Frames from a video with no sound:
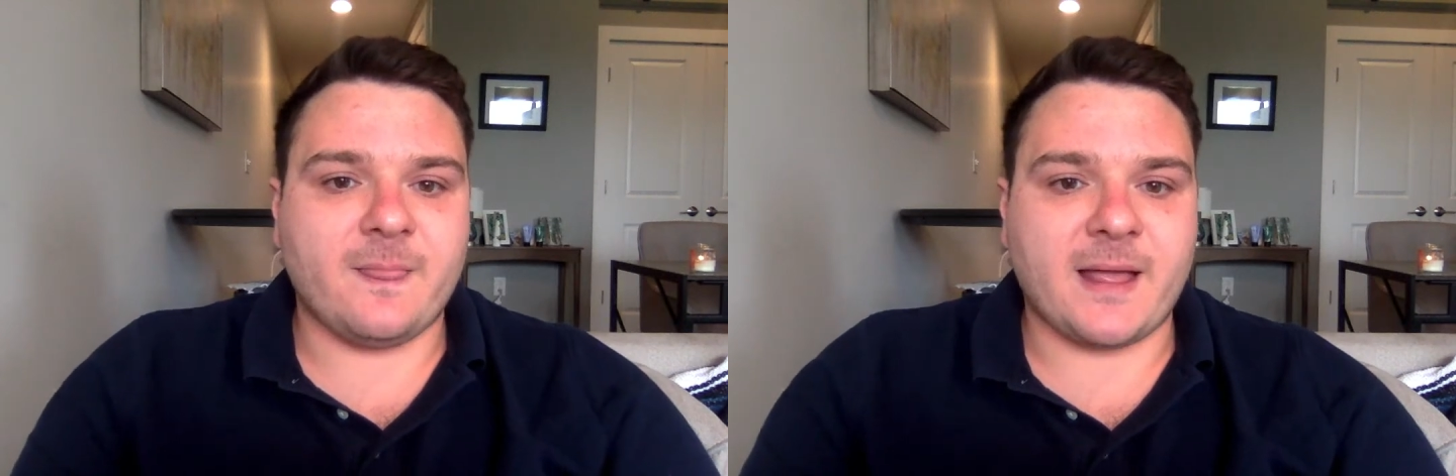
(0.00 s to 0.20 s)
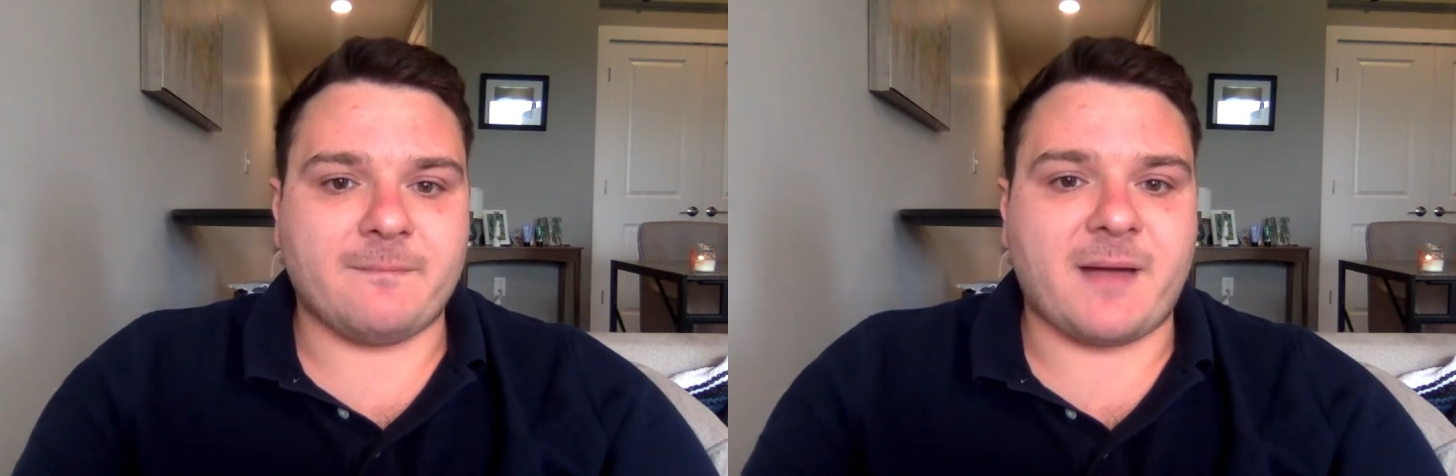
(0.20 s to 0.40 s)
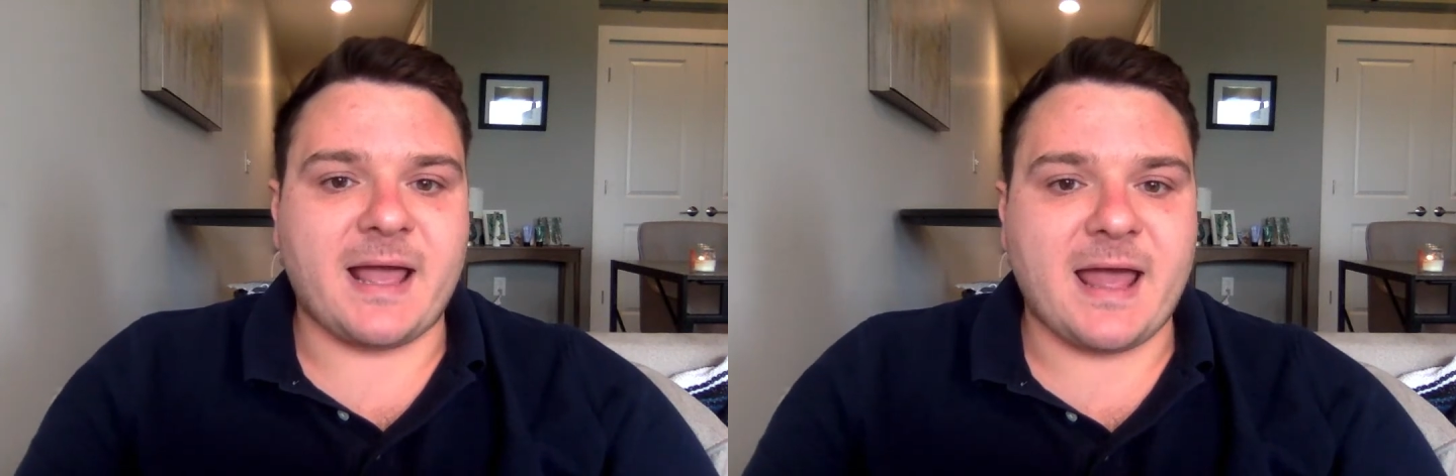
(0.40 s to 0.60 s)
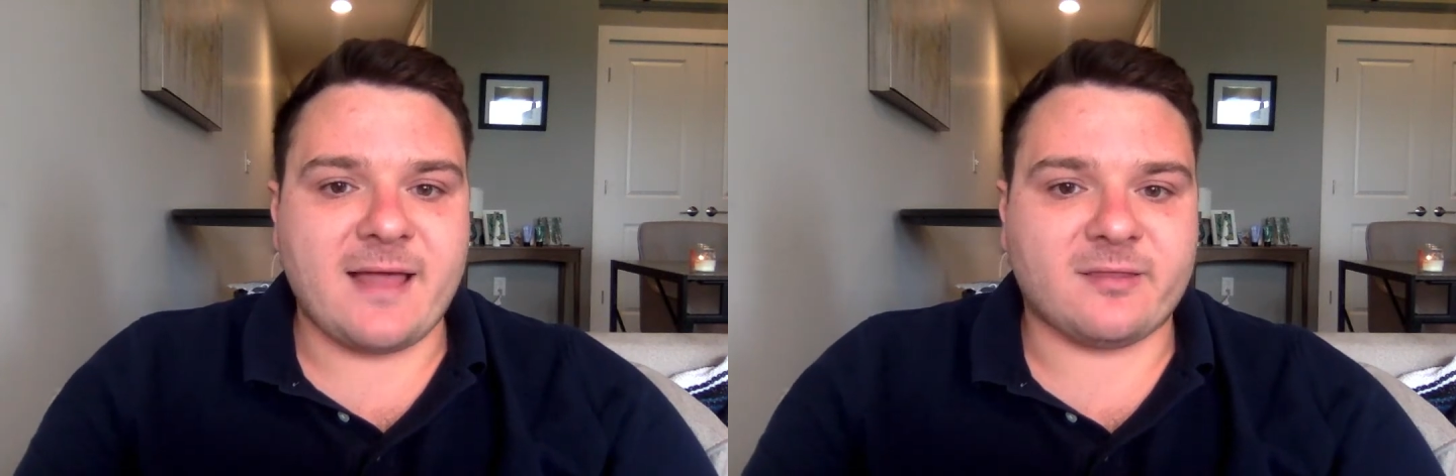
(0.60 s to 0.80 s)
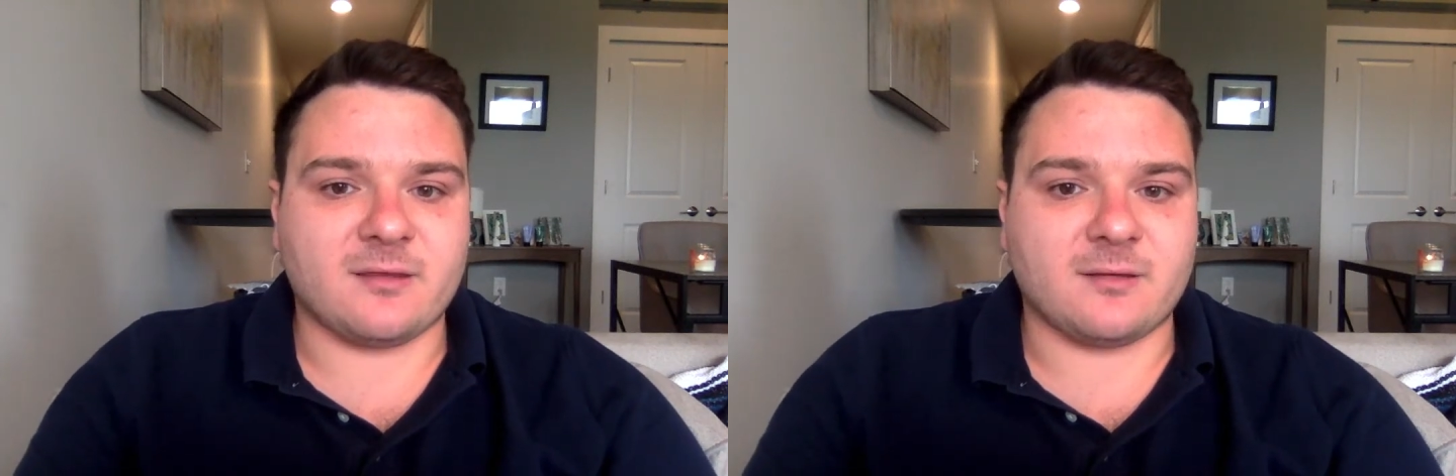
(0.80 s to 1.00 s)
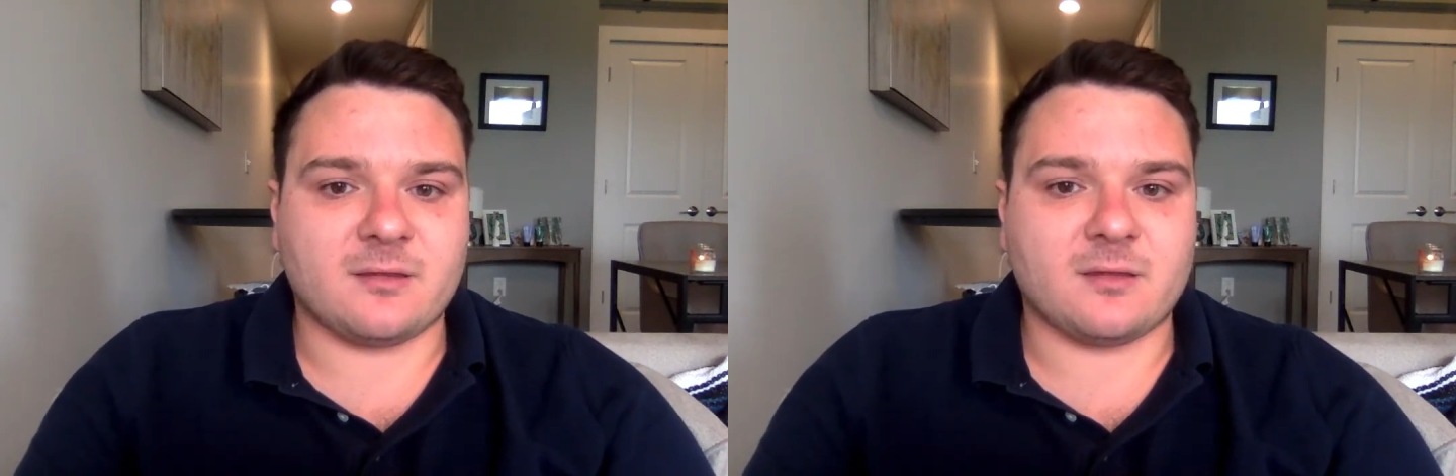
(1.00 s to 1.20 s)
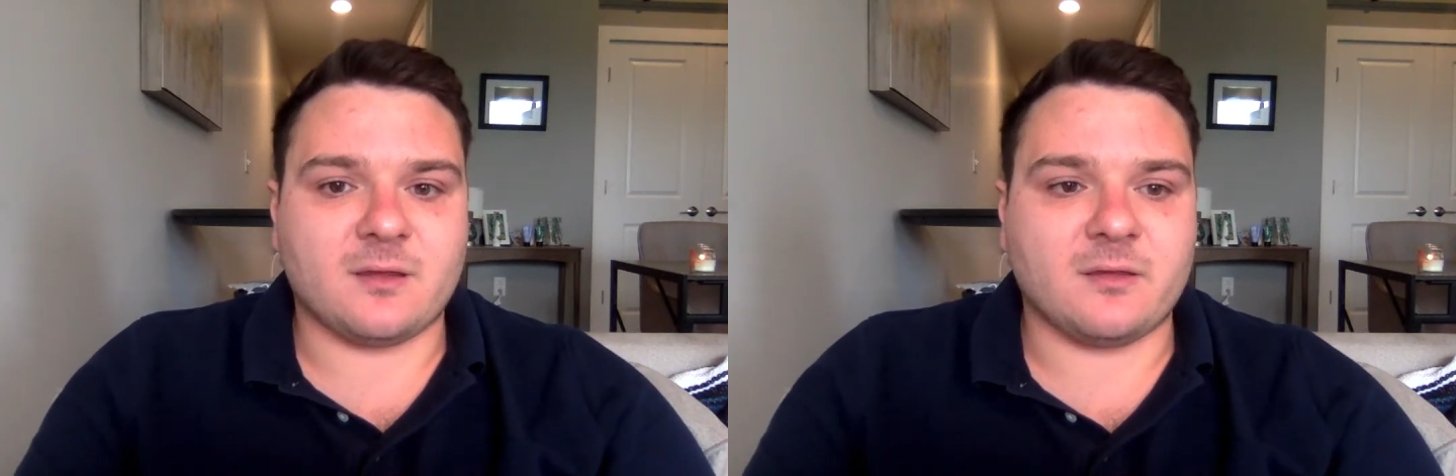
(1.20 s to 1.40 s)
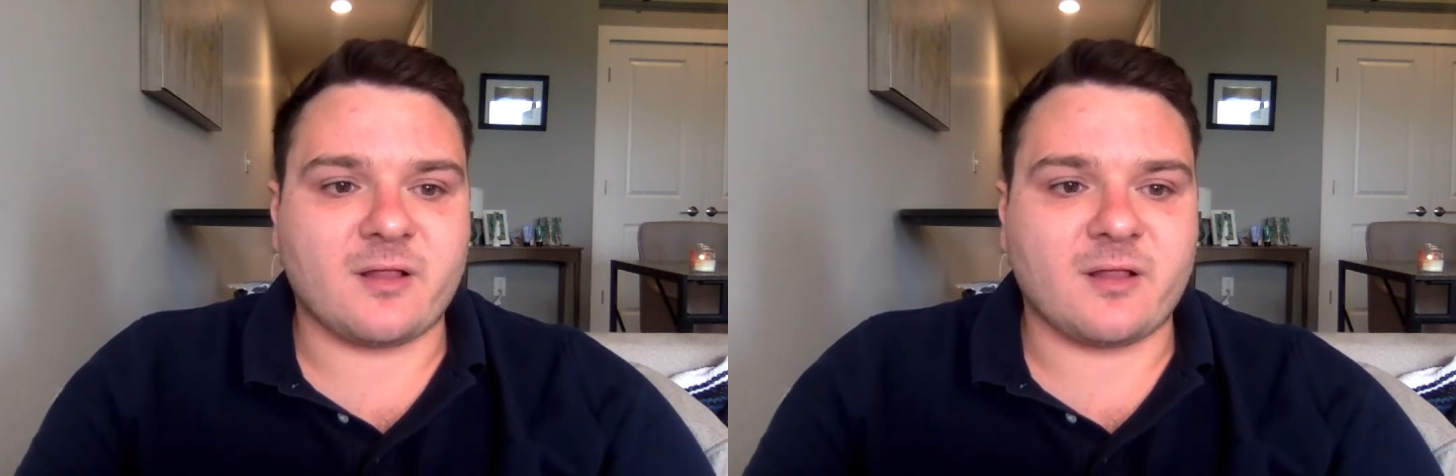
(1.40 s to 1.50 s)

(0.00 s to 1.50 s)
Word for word: that my essence is